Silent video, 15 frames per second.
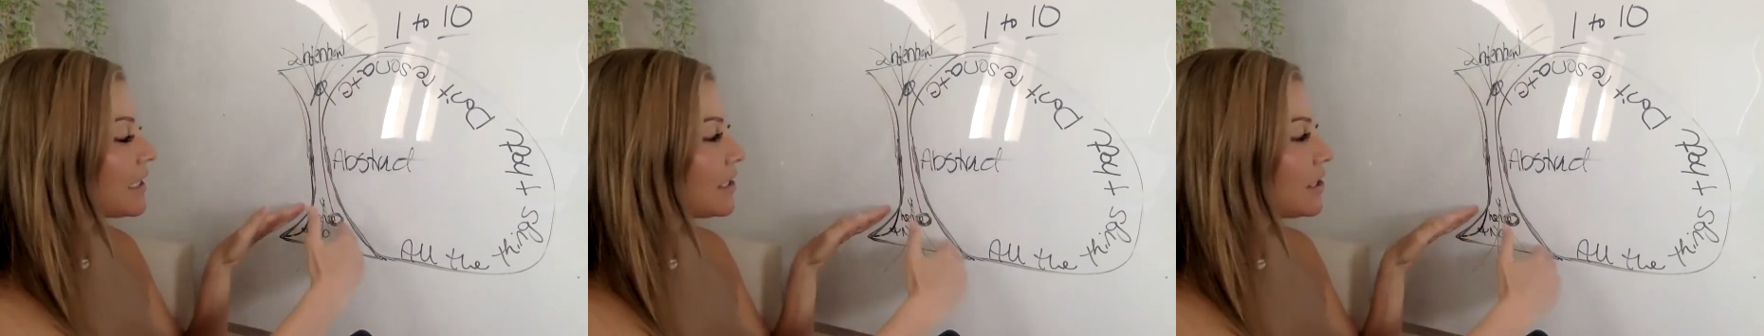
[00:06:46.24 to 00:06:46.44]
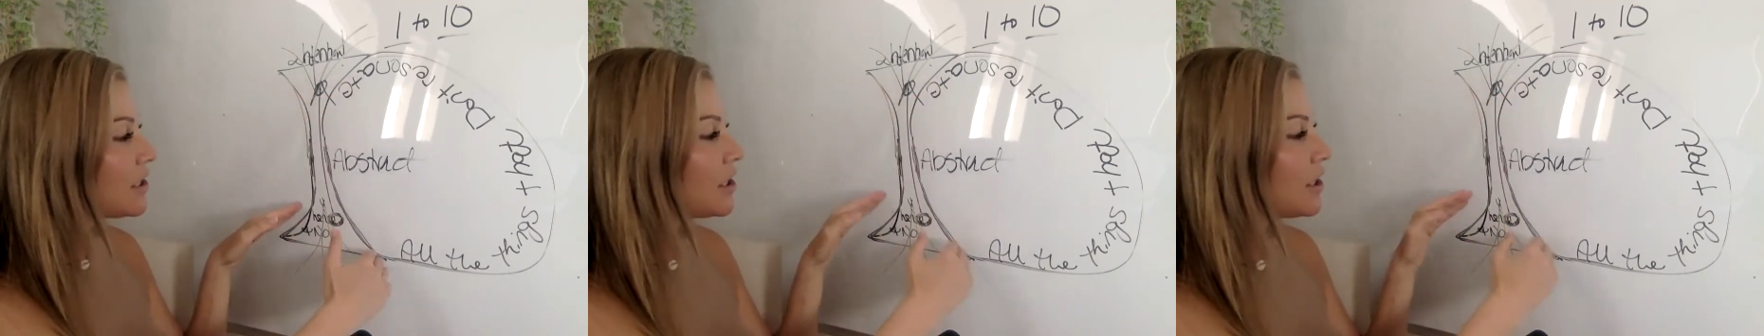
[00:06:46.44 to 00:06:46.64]

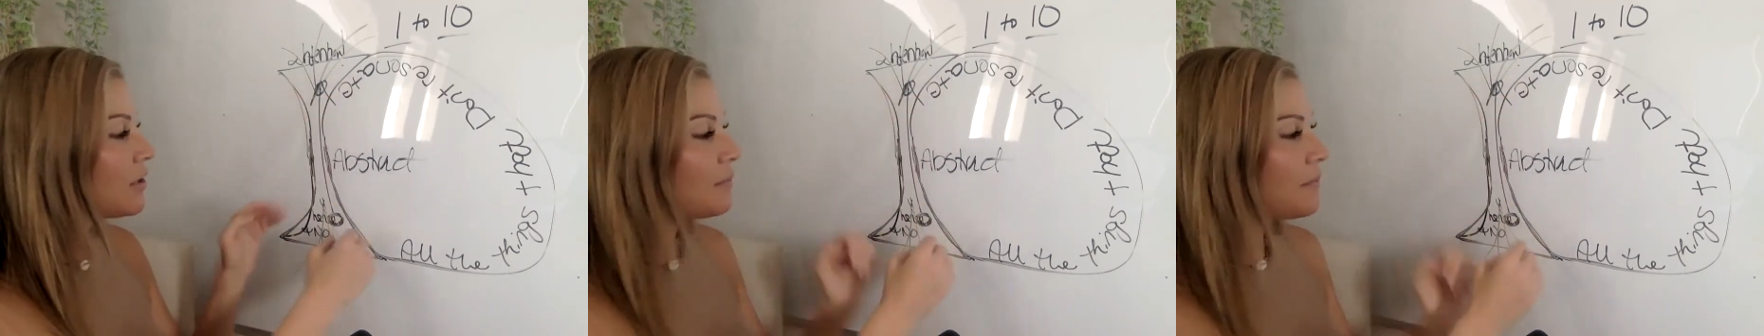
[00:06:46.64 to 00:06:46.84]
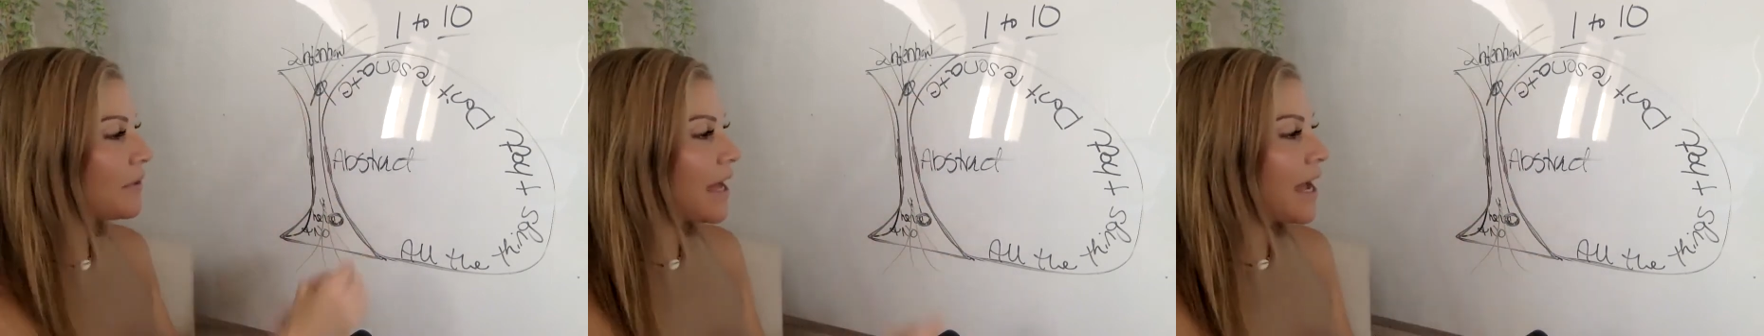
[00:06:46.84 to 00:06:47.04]
these two
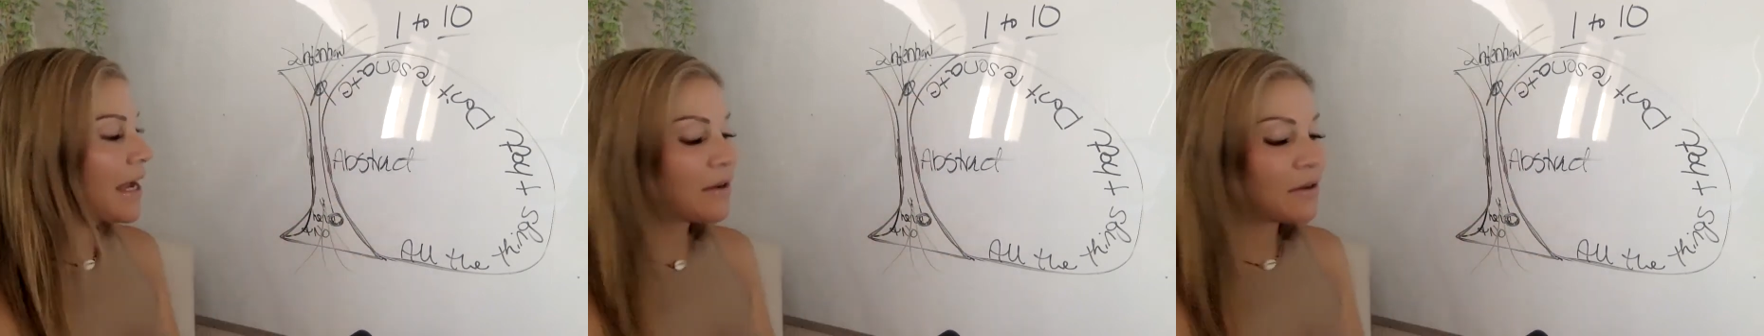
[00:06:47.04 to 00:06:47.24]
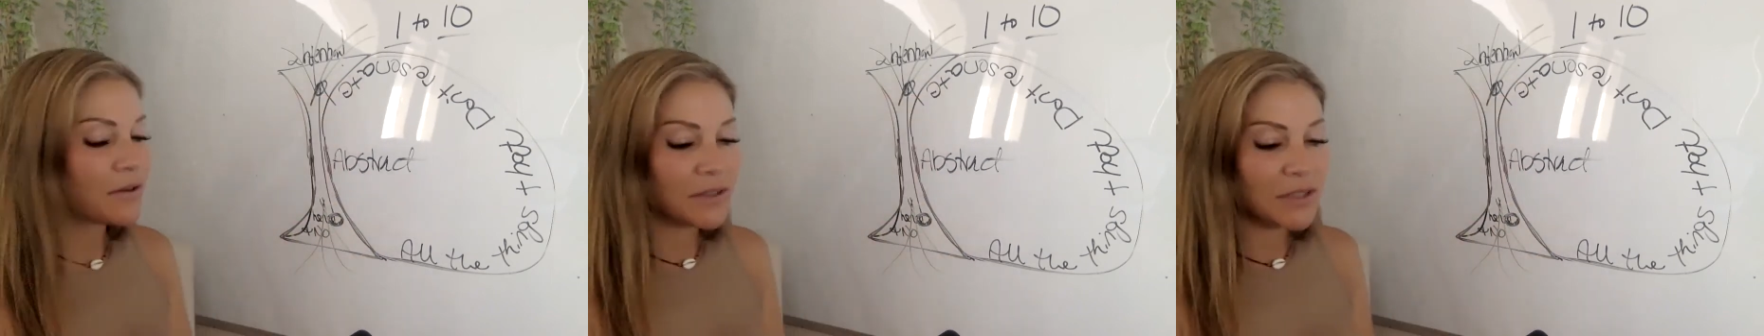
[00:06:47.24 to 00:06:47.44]

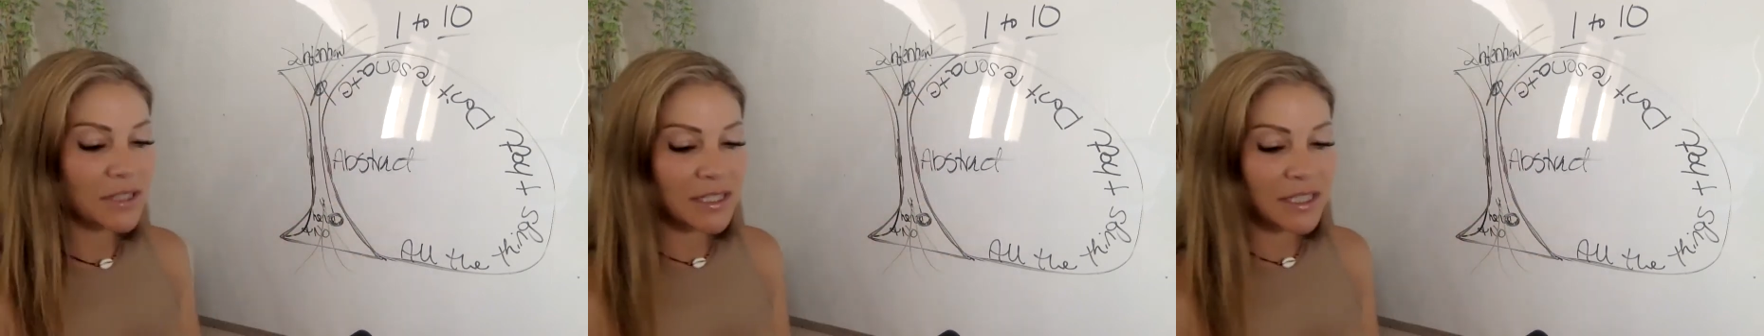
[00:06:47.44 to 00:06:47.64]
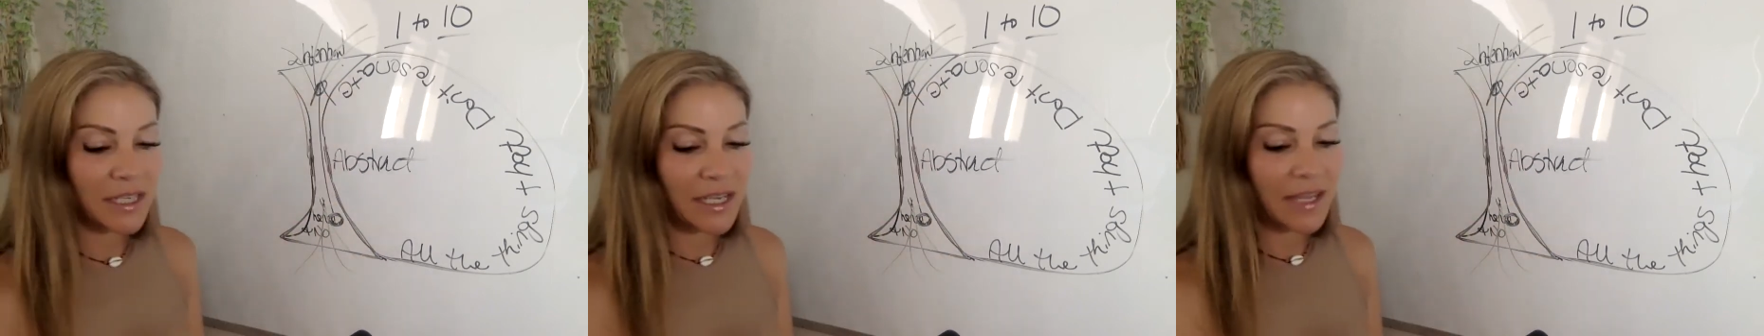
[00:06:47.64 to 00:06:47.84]
black holes
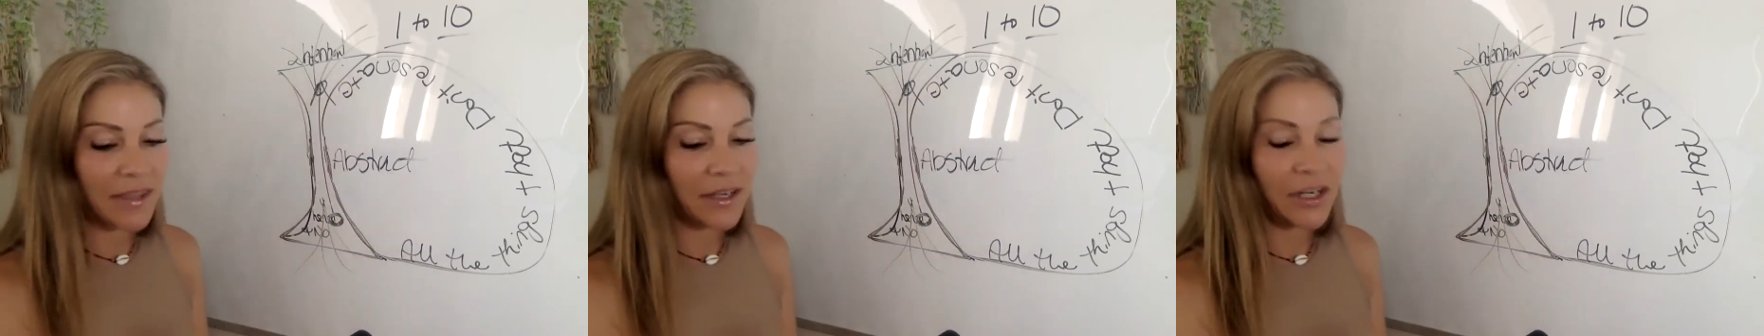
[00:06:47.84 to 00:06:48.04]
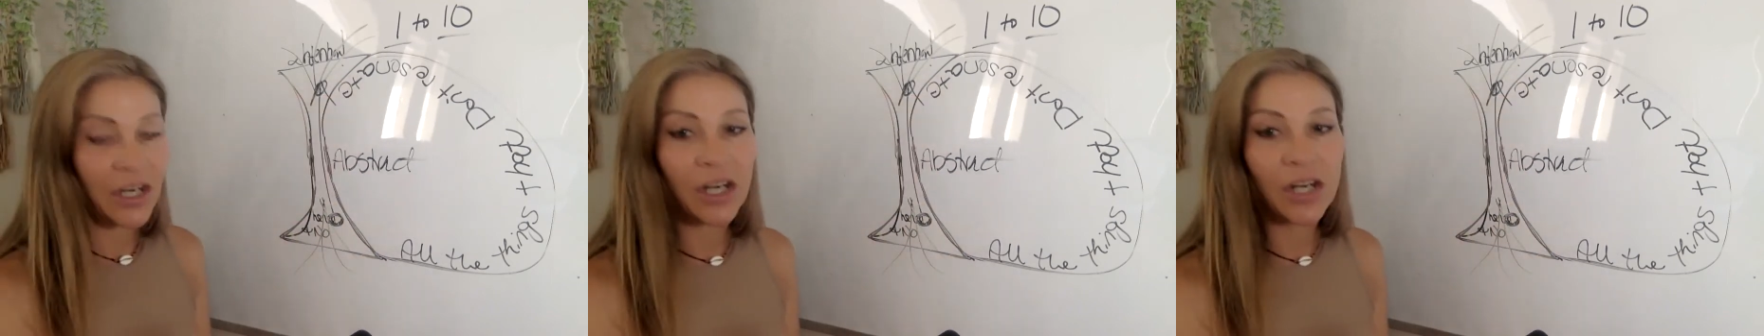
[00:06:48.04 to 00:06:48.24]

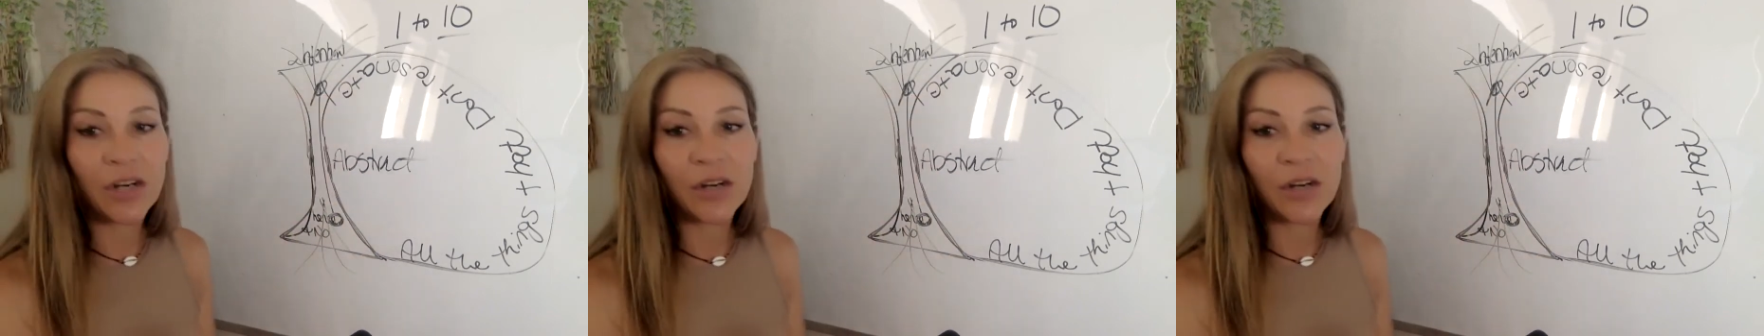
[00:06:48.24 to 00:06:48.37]
together,